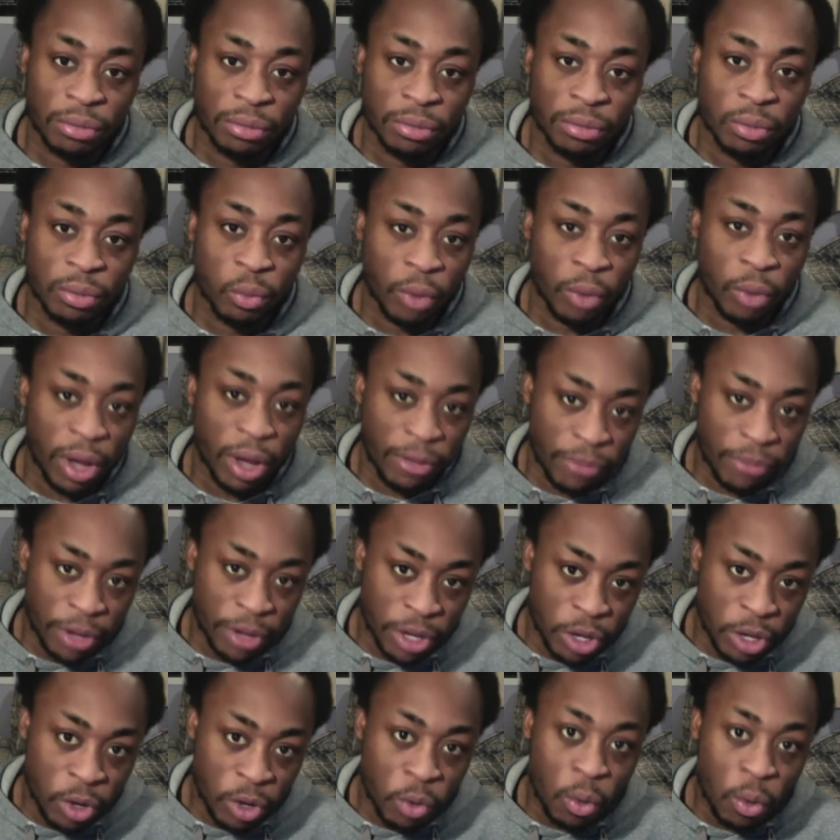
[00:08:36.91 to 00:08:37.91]
Wherever
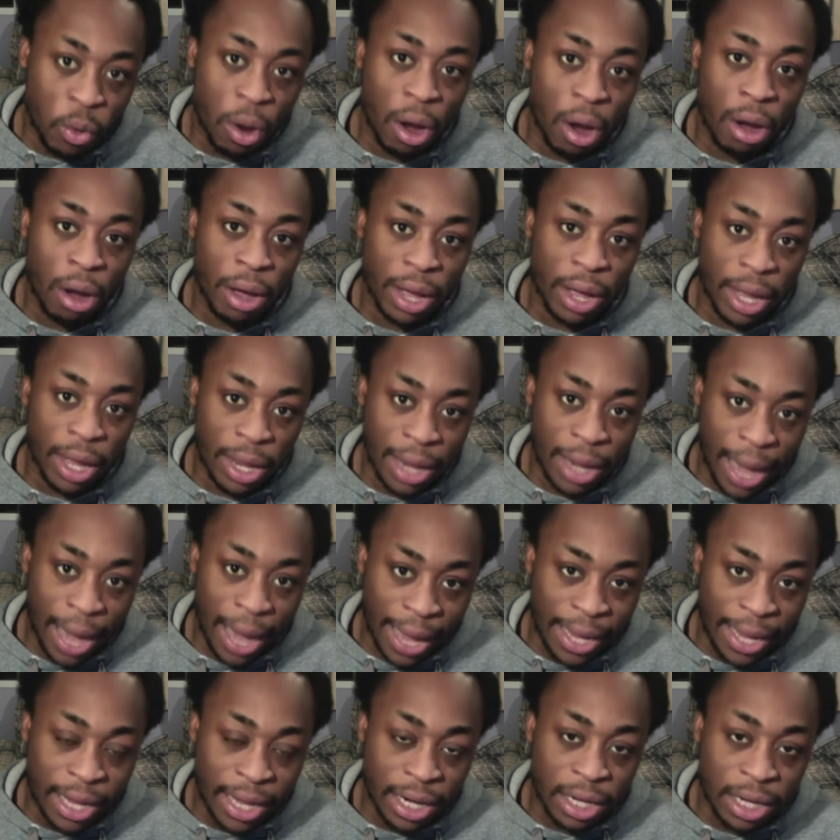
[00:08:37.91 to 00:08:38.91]
you are
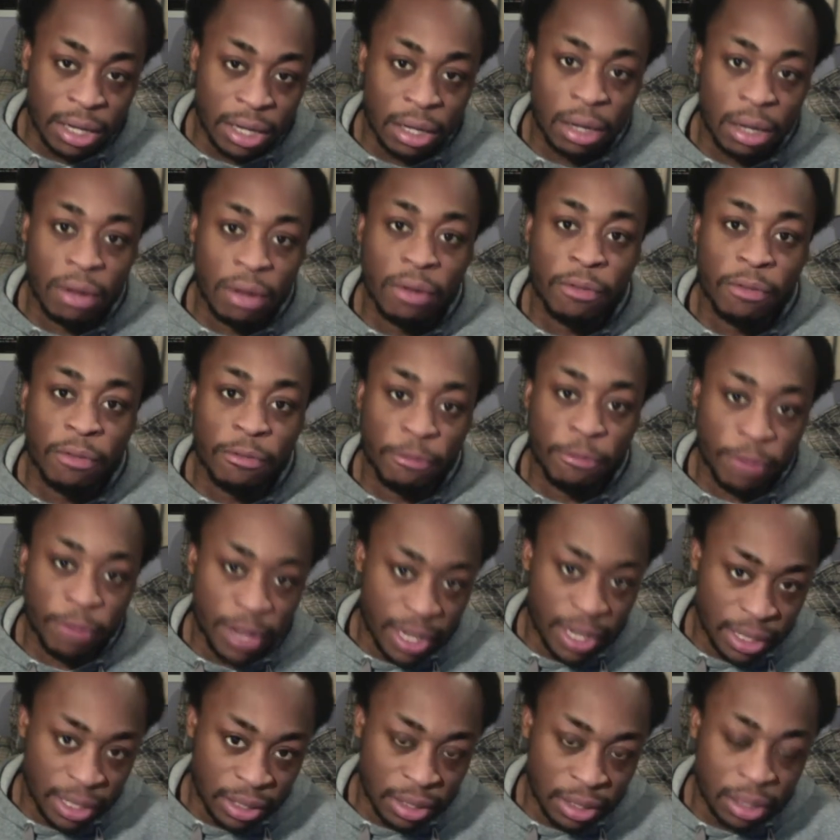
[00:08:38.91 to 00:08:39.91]
lacking in, fill
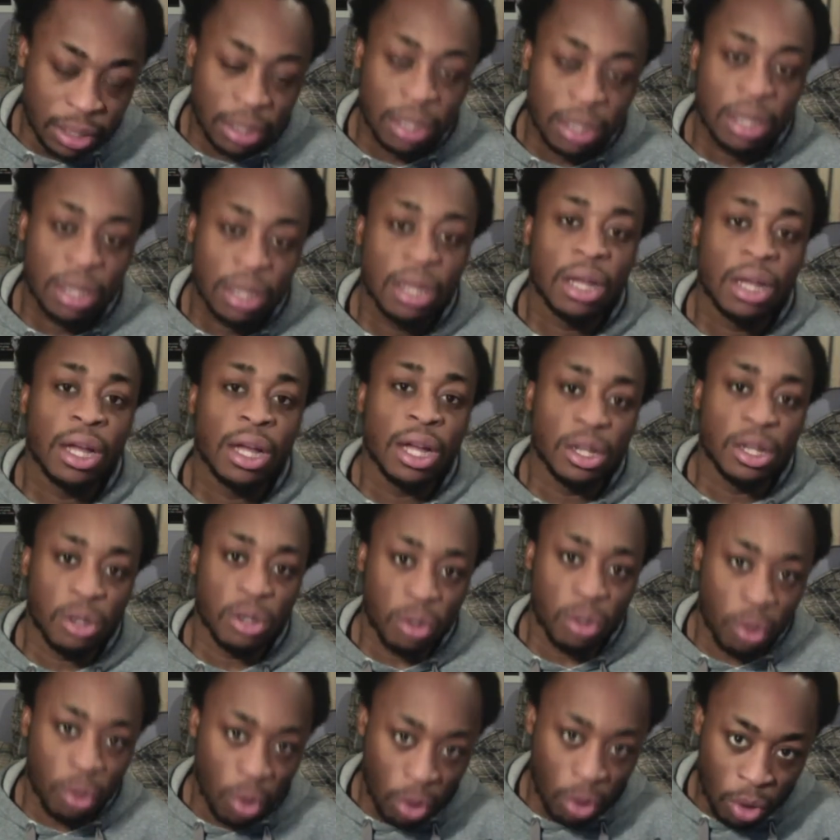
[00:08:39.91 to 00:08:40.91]
it. And the
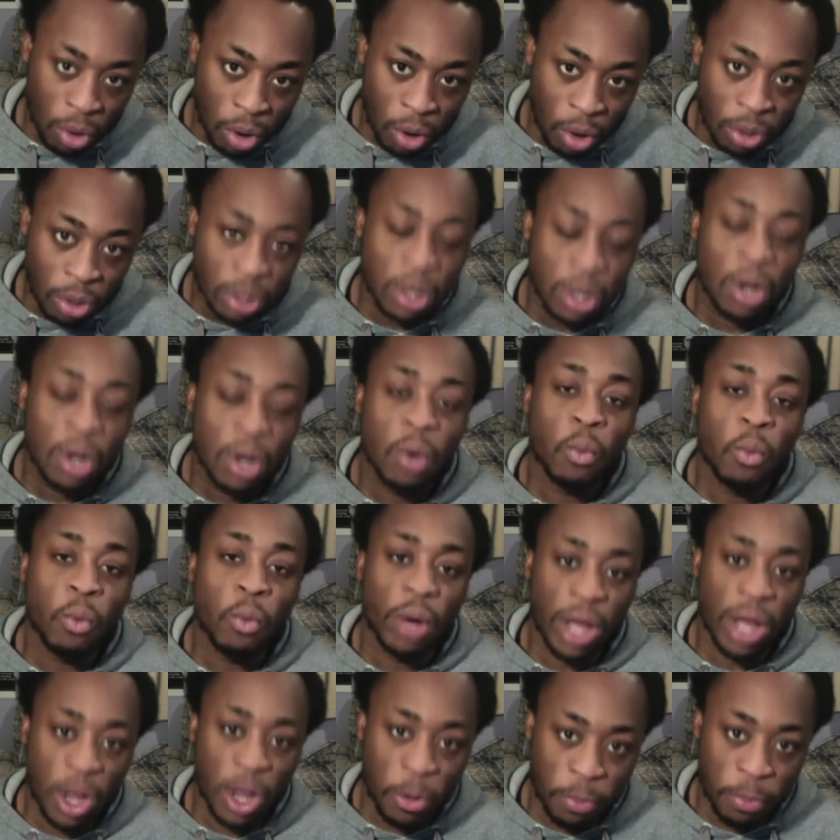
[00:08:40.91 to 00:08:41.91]
Lord God will
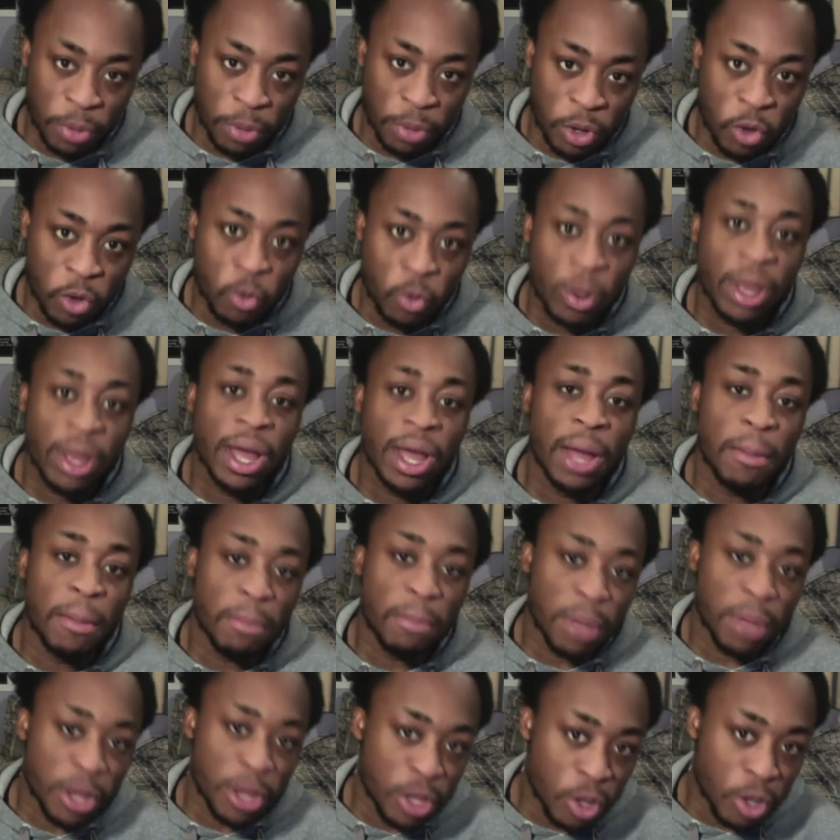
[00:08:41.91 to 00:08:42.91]
help you and
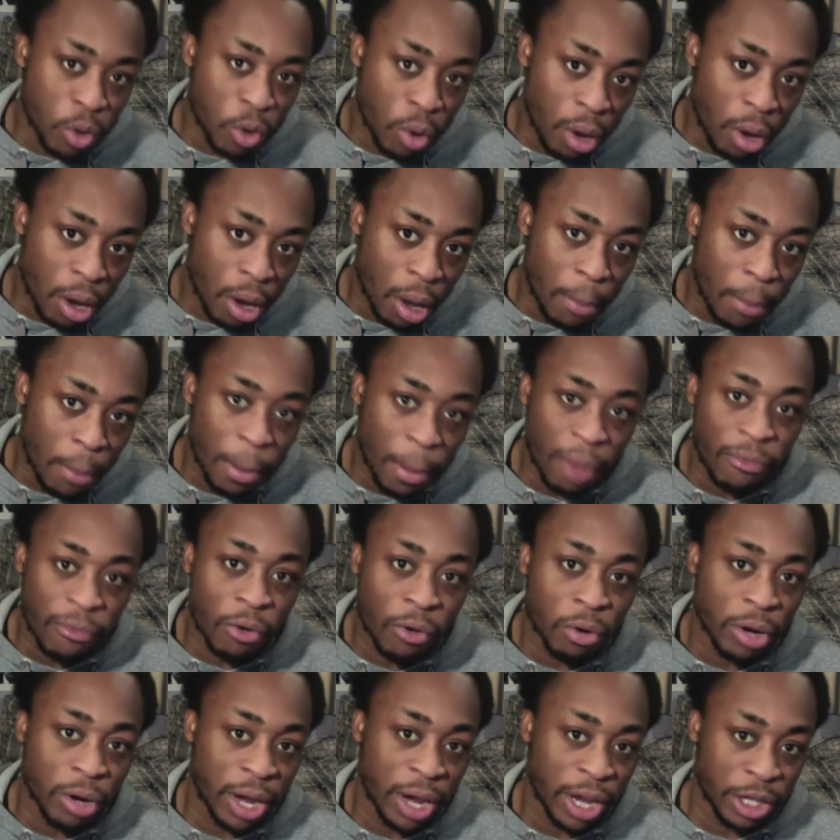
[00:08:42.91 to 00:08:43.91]
make you above all
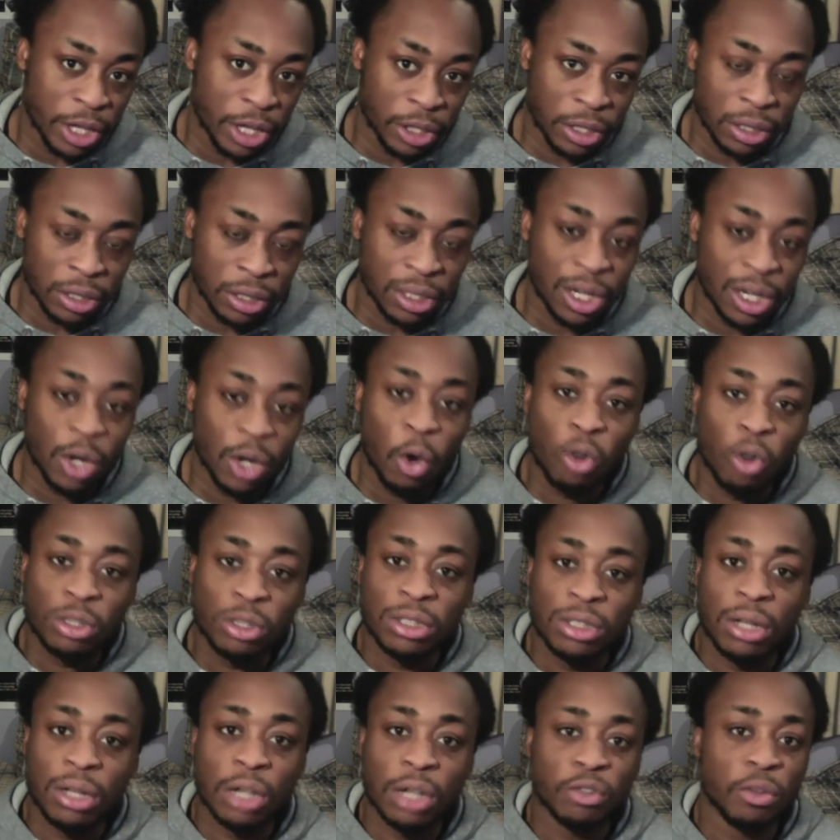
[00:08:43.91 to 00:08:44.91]
nations. It all
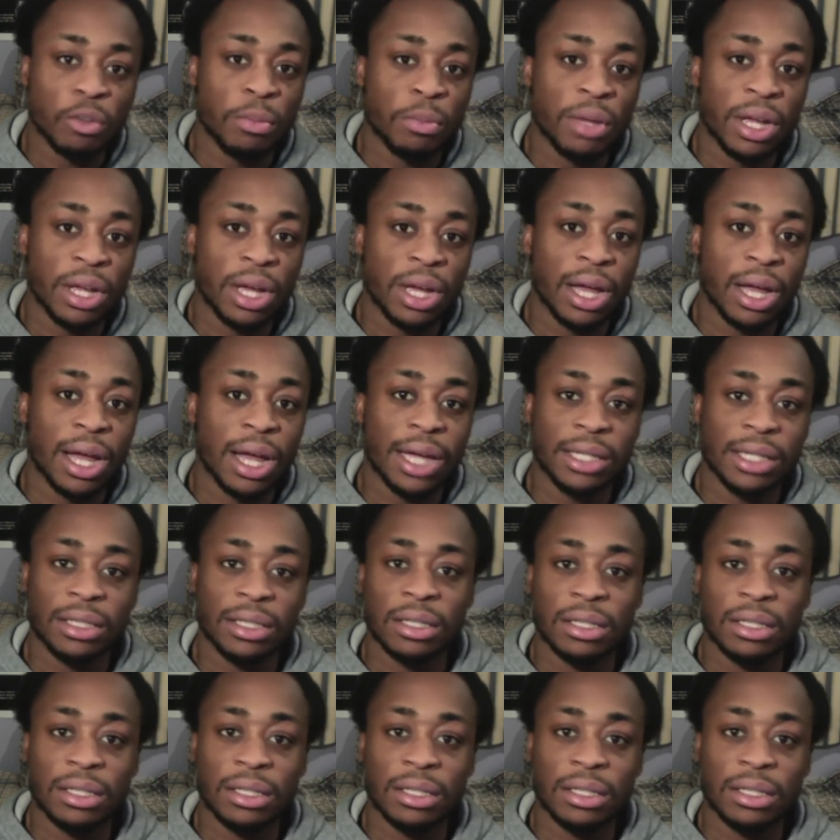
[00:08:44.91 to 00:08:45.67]
starts from here, guys.